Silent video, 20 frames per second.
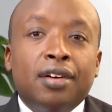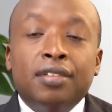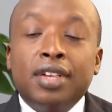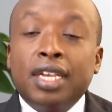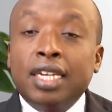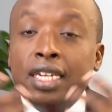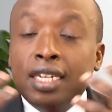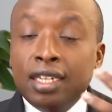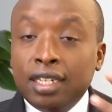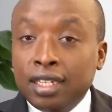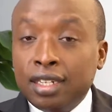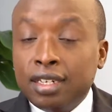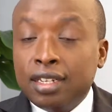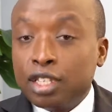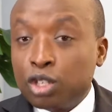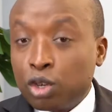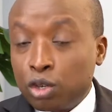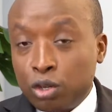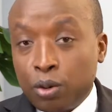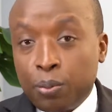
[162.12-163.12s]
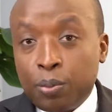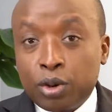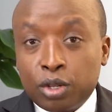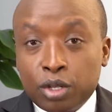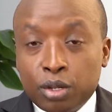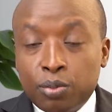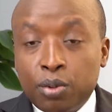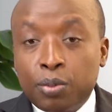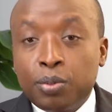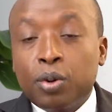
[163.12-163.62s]
Indeed, it's also
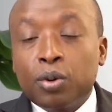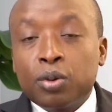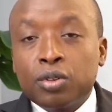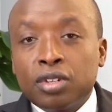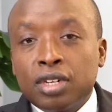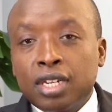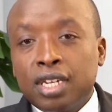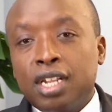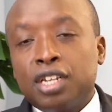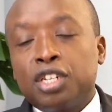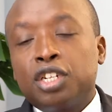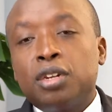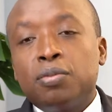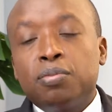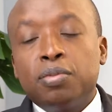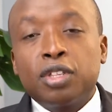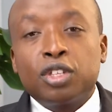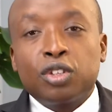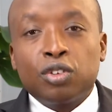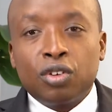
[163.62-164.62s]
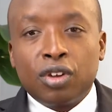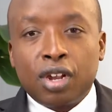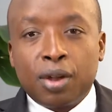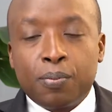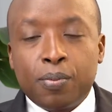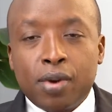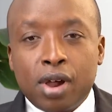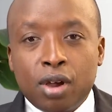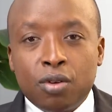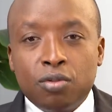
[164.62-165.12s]
possible, because leadership is not
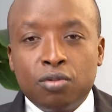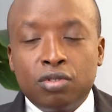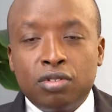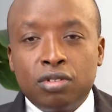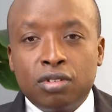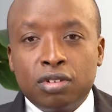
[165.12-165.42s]
about